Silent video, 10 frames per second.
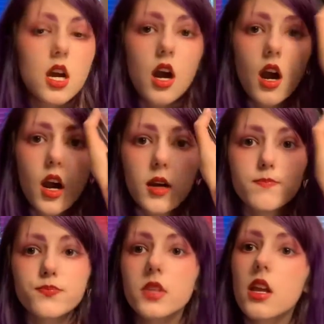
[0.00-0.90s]

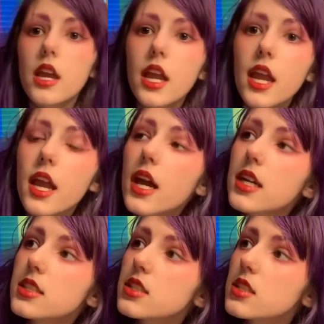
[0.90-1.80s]

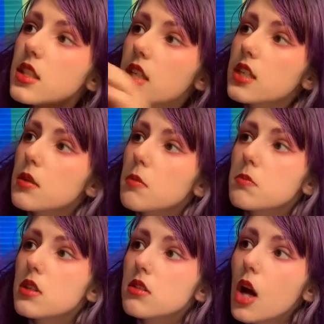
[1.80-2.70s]
And then
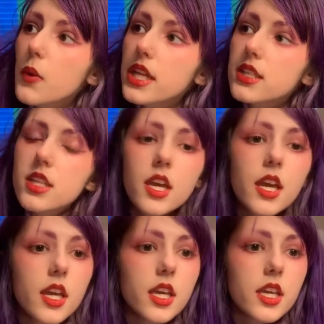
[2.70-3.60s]
below it
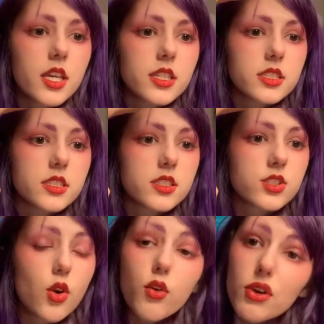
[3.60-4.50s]
is
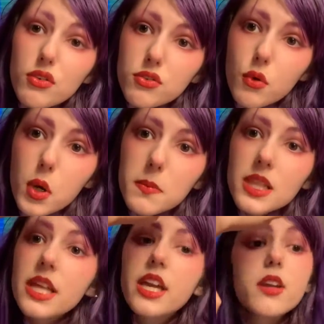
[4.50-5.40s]

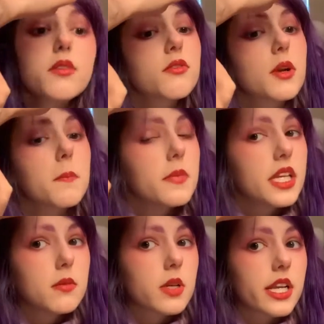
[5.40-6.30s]
Foreplay from Mini
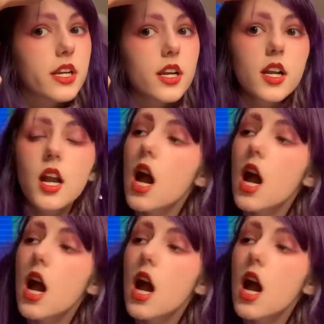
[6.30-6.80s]
Breaker.